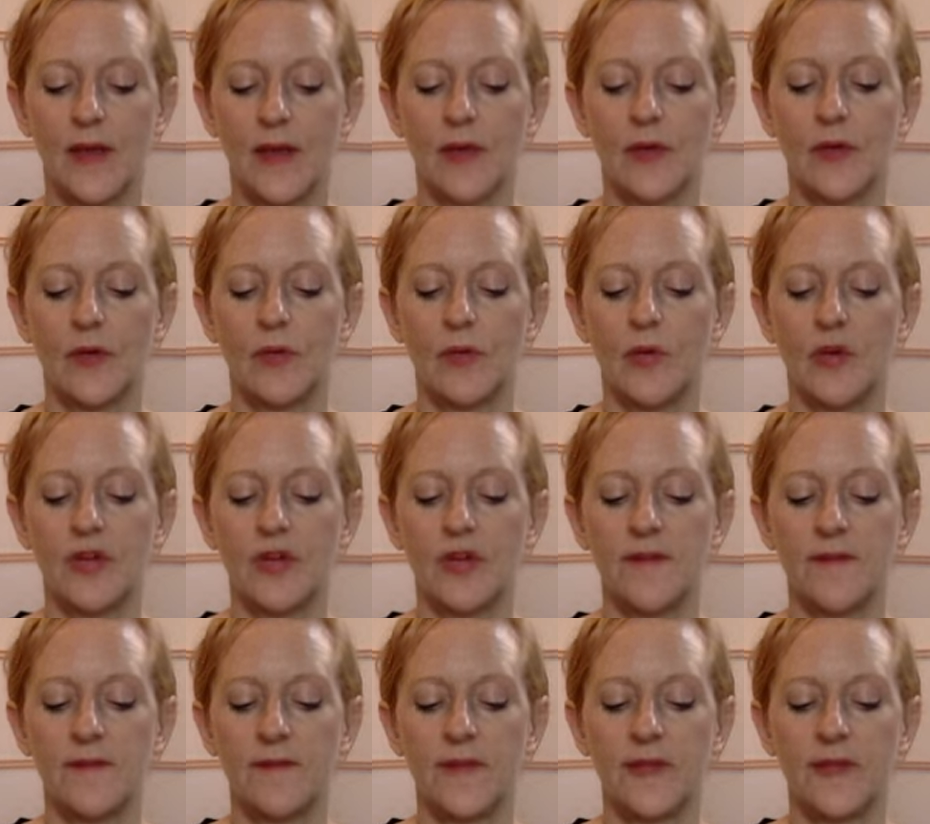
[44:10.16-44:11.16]
Your body
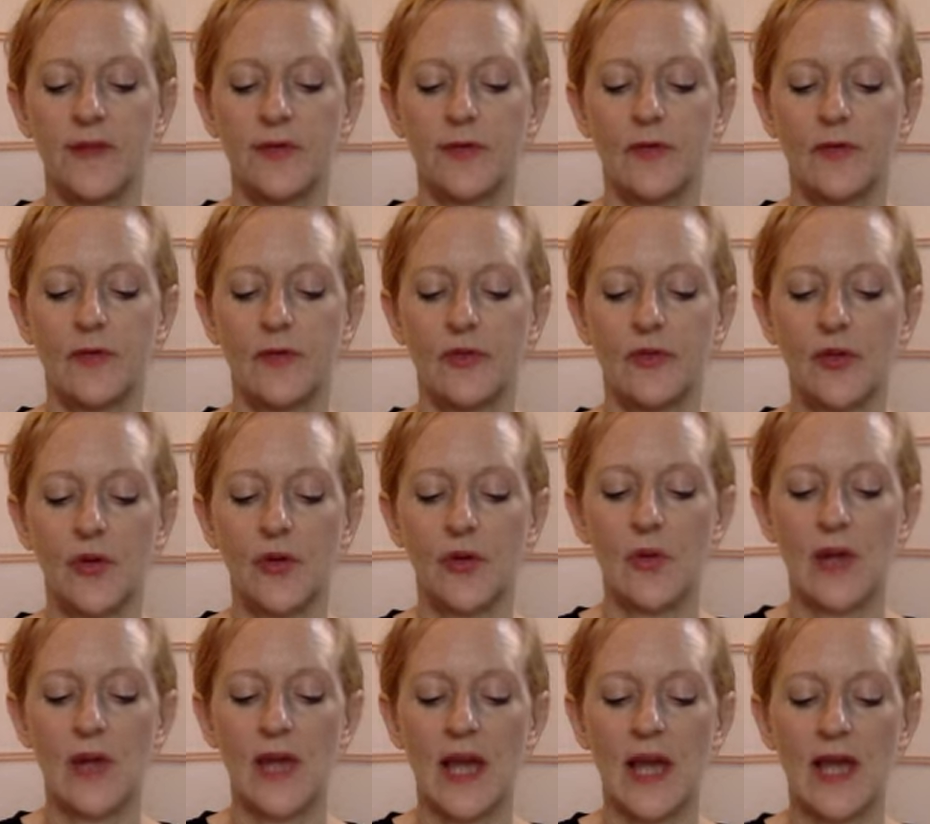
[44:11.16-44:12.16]
feels so
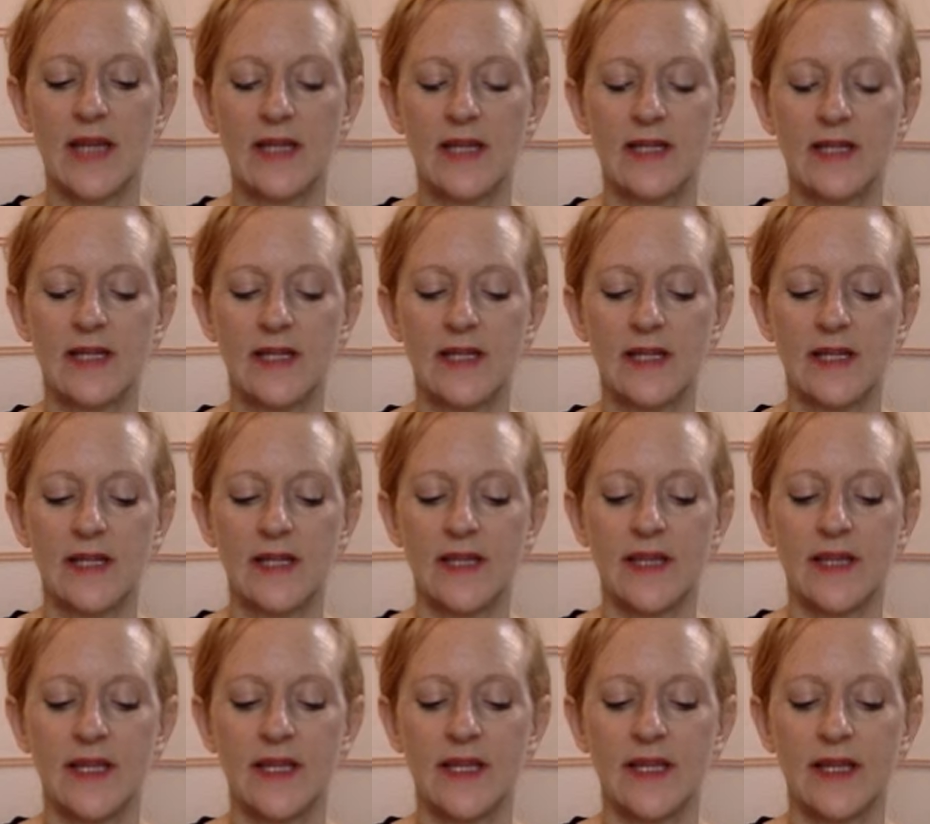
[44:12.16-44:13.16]
light
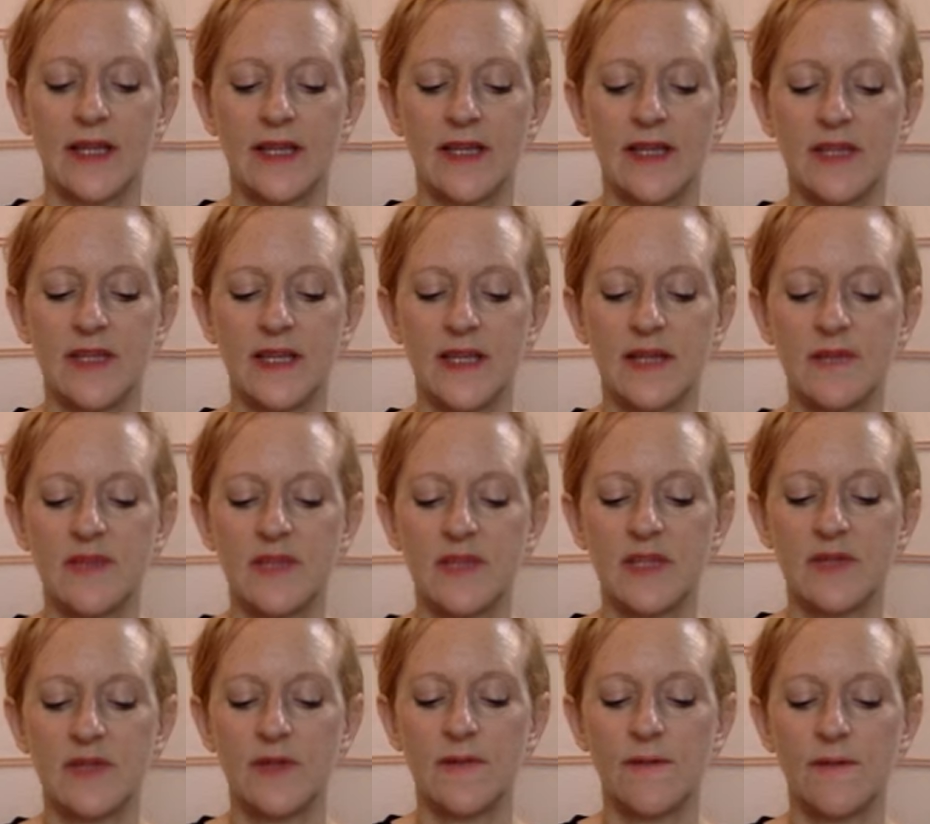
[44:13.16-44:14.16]
that it seems
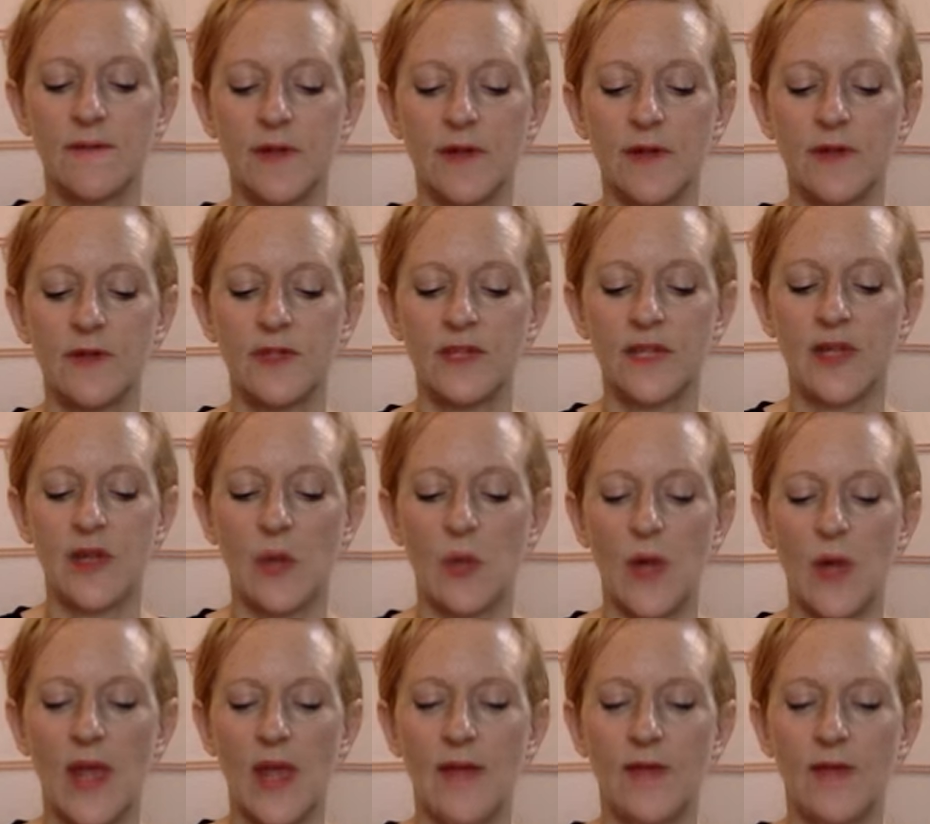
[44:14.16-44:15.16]
to be floating
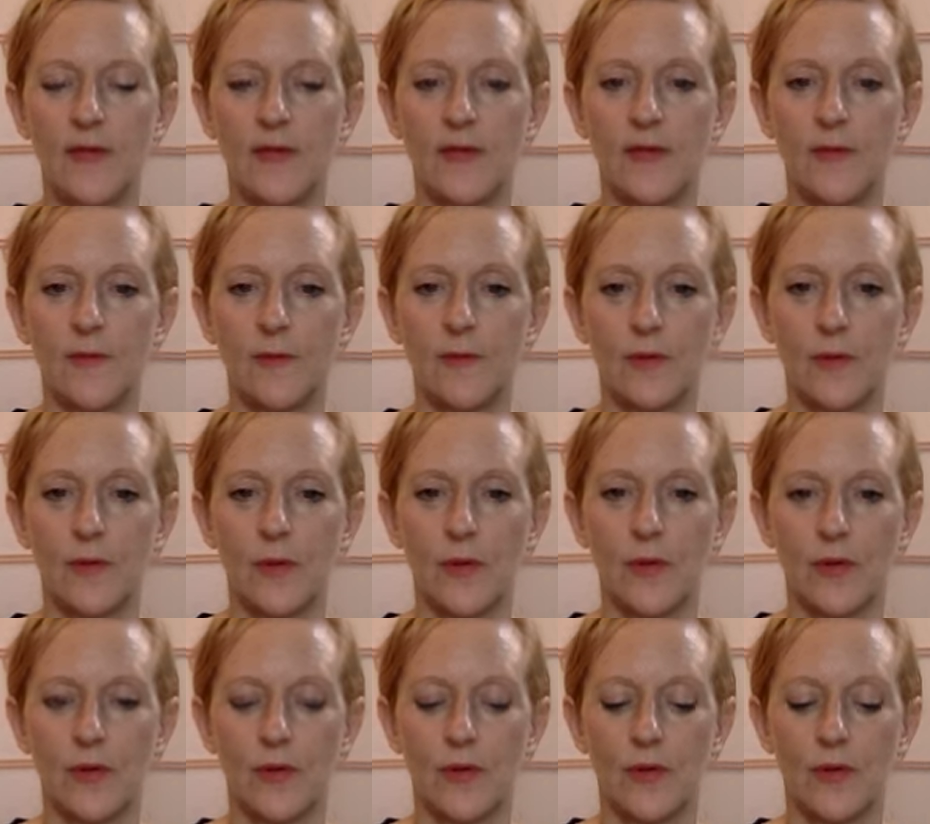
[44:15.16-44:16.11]
away from the floor.